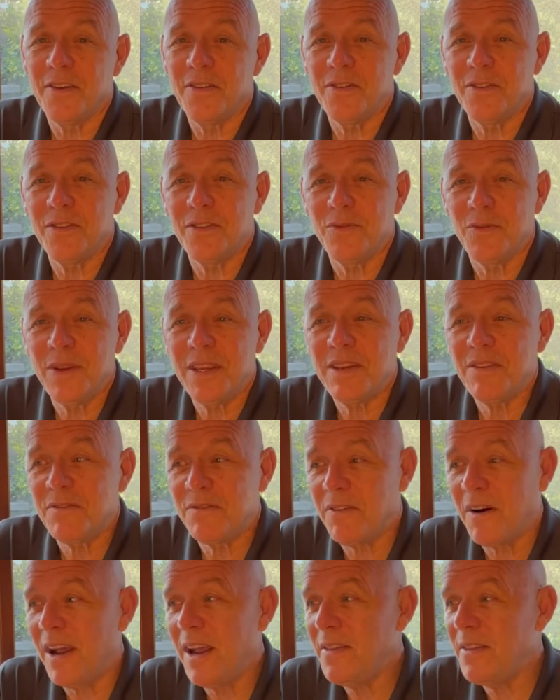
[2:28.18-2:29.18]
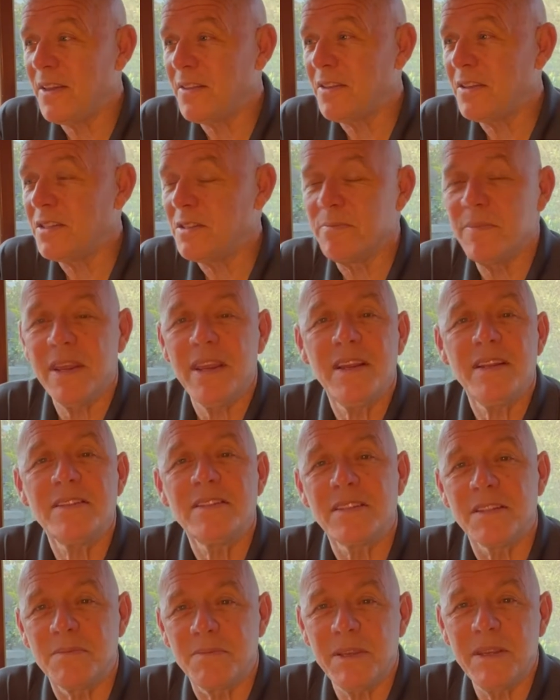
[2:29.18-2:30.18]
we can find that the
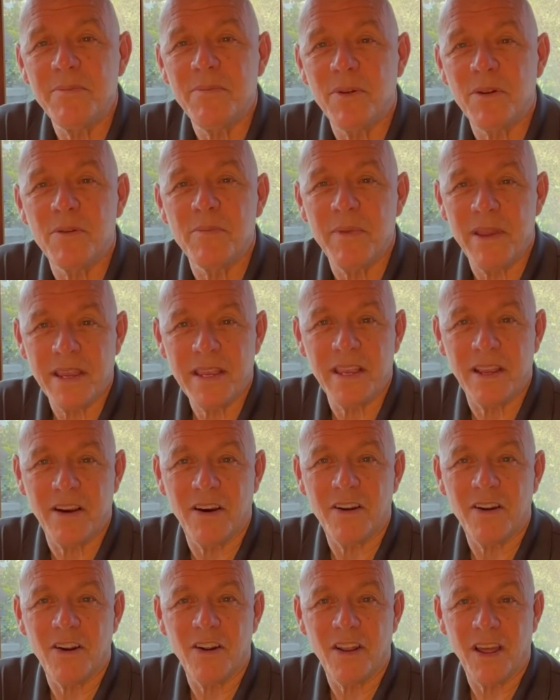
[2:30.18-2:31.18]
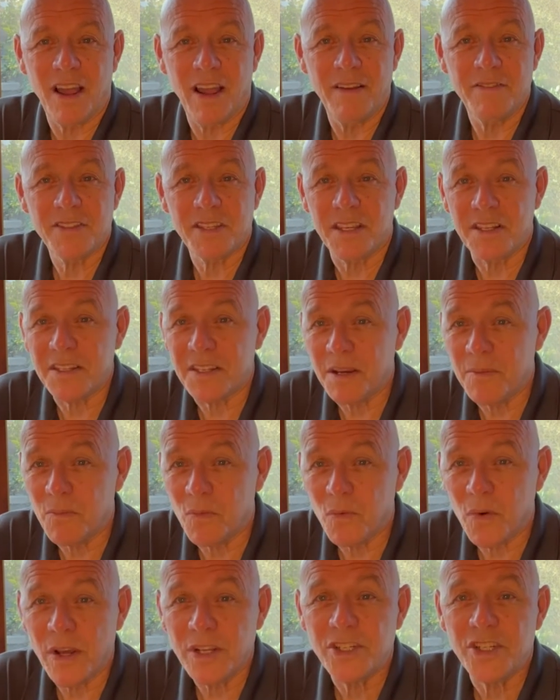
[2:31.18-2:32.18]
demands that people are making on our lives can
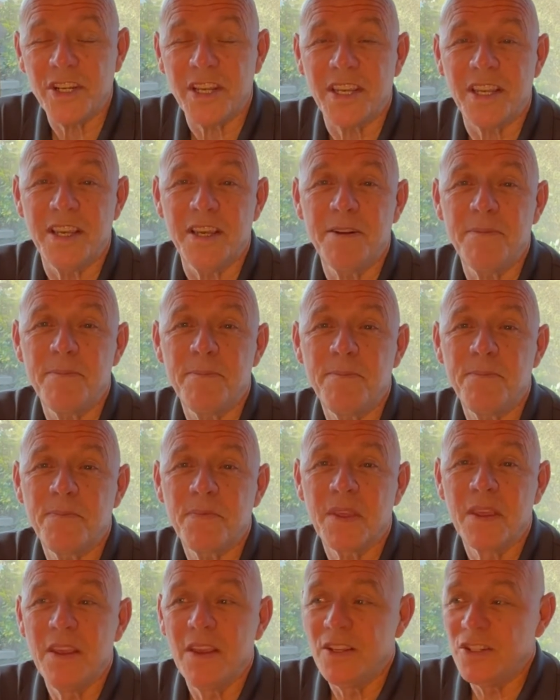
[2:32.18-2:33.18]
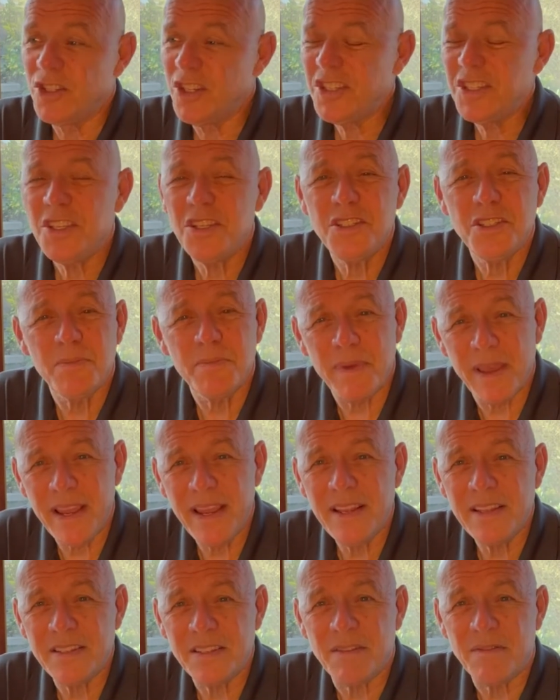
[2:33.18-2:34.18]
come rushing in. Just the
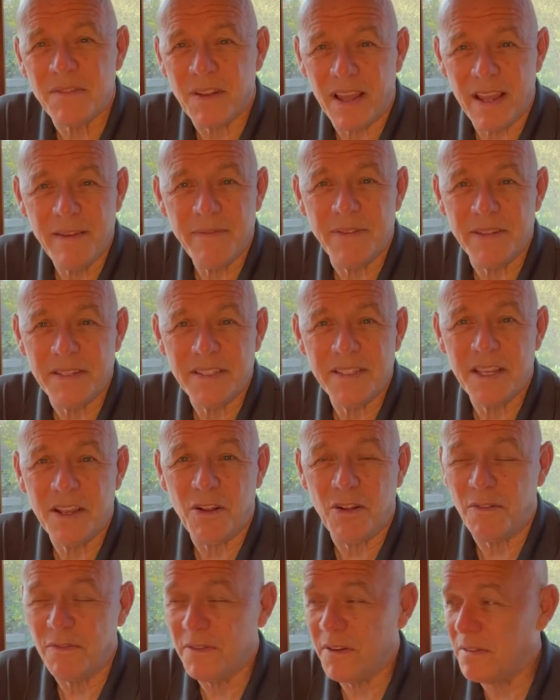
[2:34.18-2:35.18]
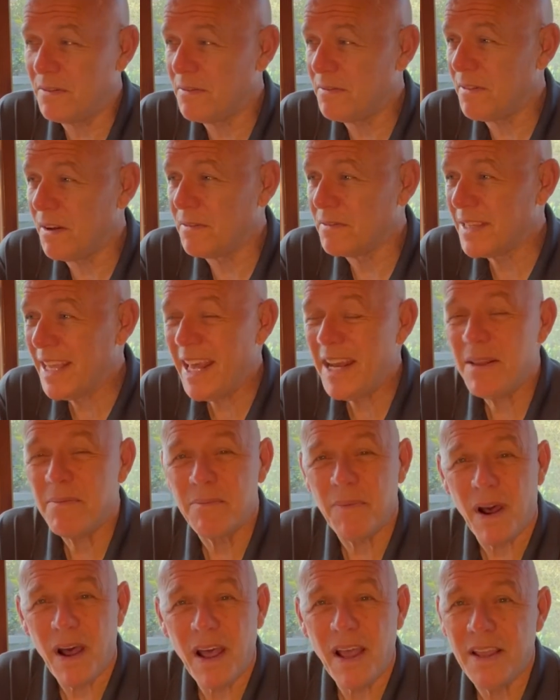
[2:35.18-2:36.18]
demands of life itself, of getting
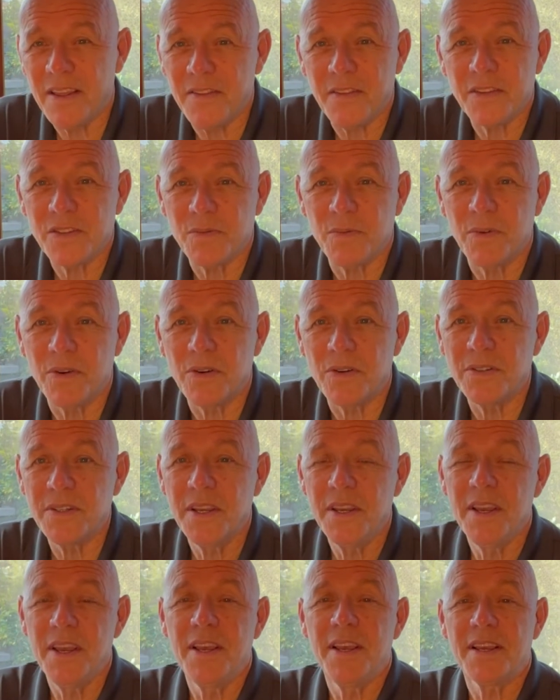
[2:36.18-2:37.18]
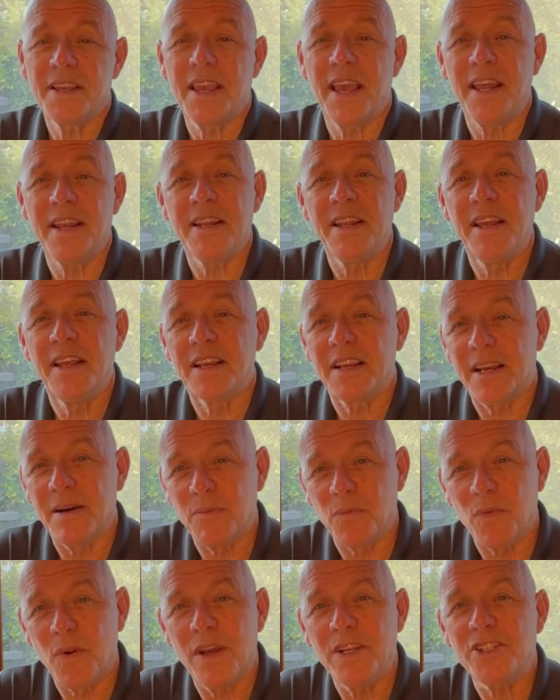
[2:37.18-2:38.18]
by in this world, can
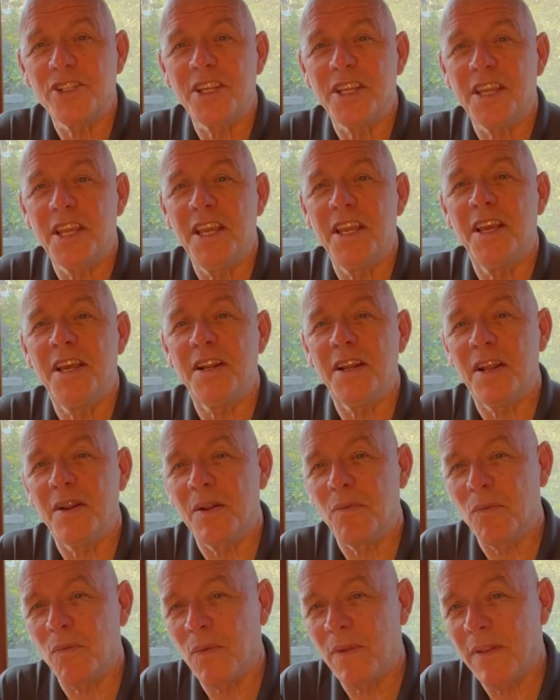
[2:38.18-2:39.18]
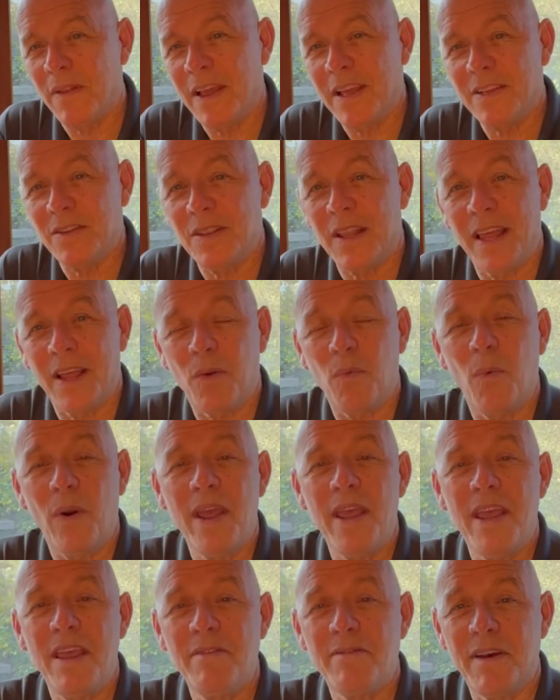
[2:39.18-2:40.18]
come rushing in and like
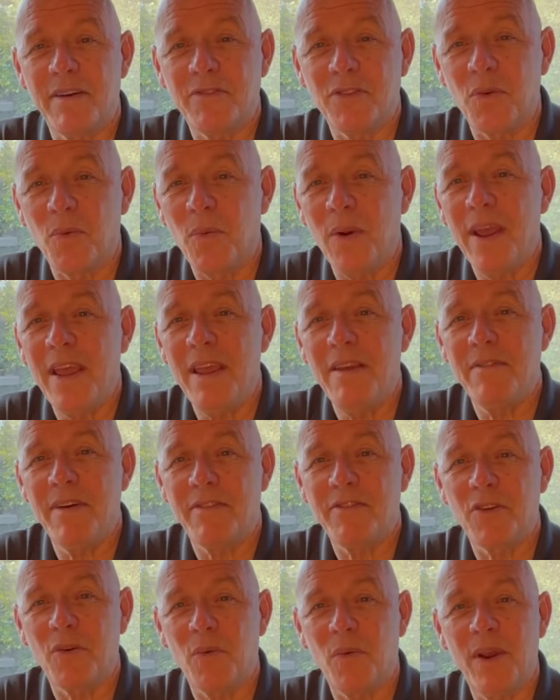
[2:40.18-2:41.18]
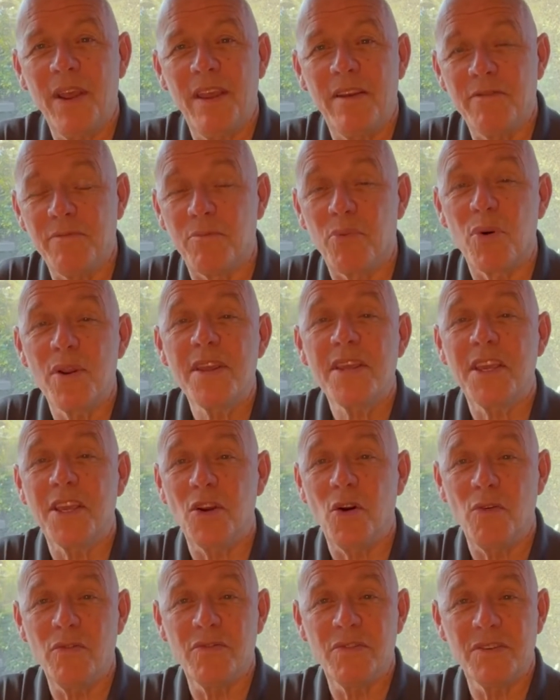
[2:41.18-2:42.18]
wave after wave after wave, breaking
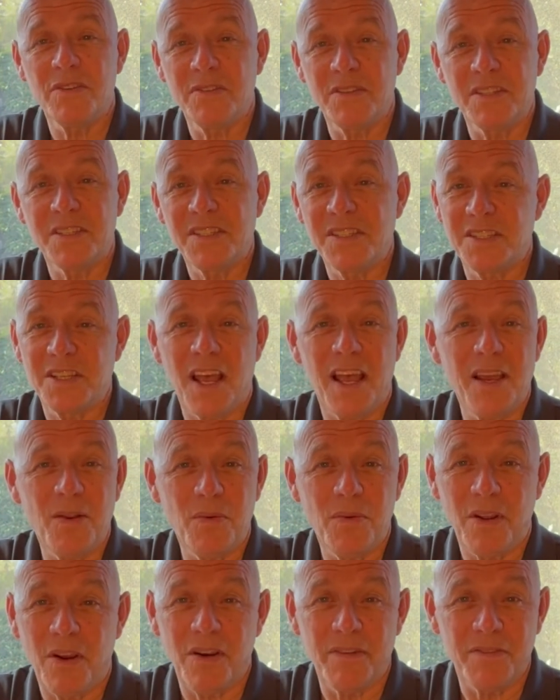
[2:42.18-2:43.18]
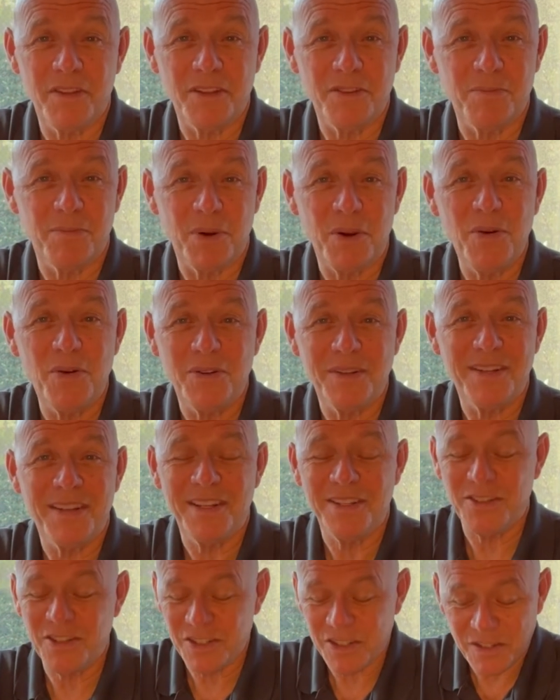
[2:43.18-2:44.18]
over the side of the boat
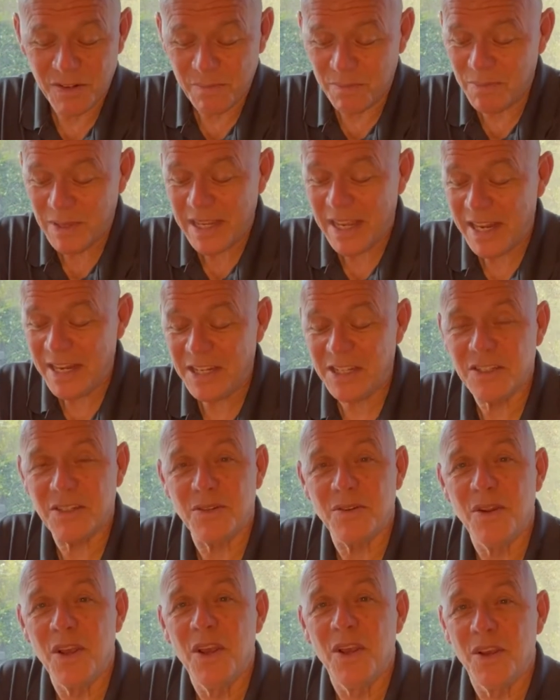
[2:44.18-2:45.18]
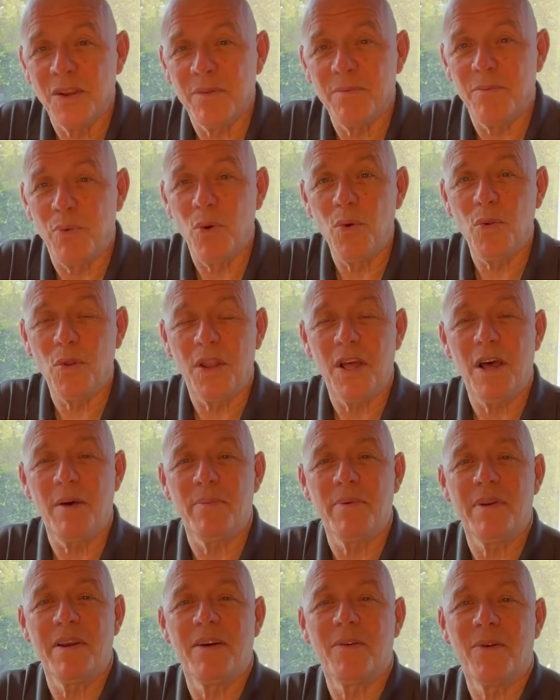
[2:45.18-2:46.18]
and just beginning to pool
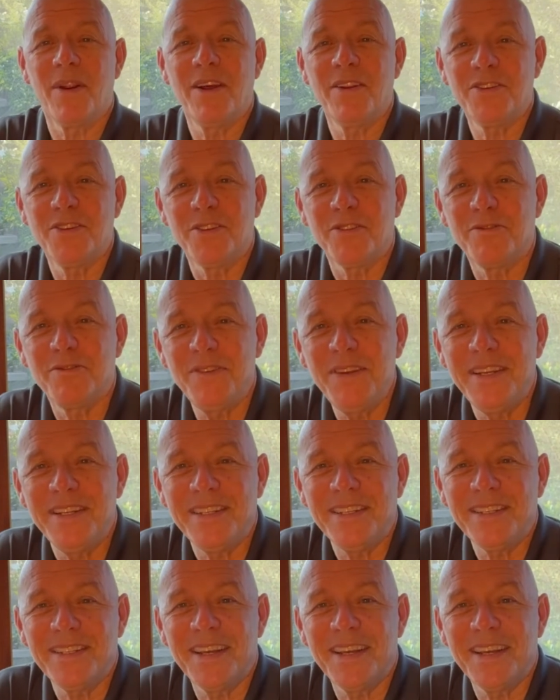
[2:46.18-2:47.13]
up around your feet.